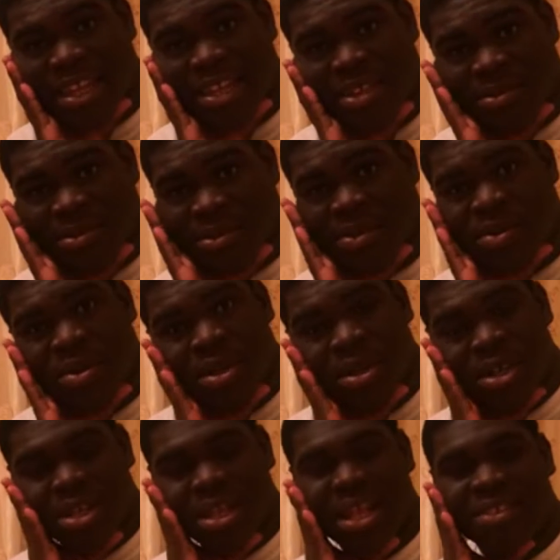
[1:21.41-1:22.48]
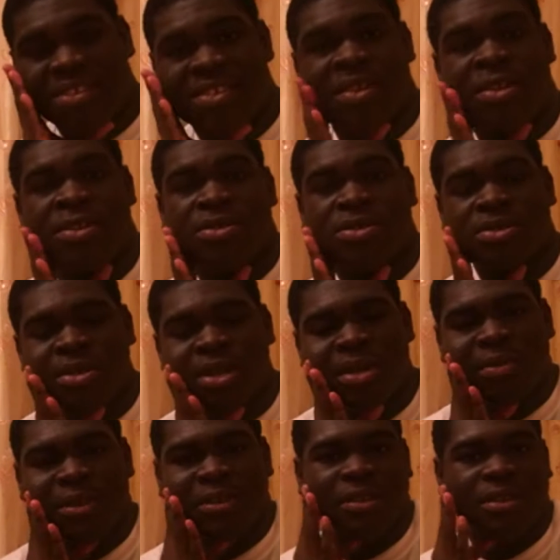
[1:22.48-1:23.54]
it, that's your new
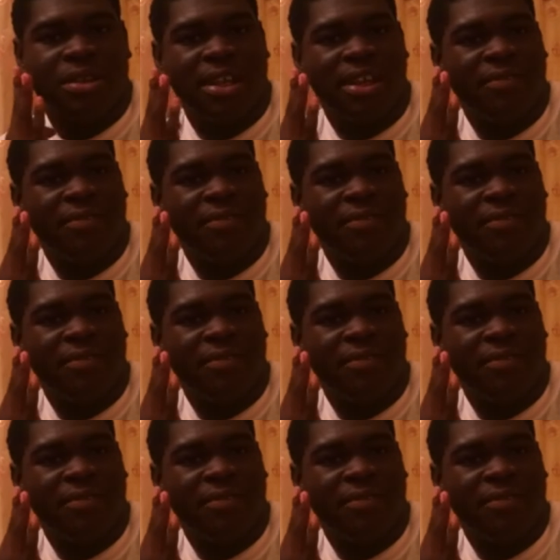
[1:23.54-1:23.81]
tuning method.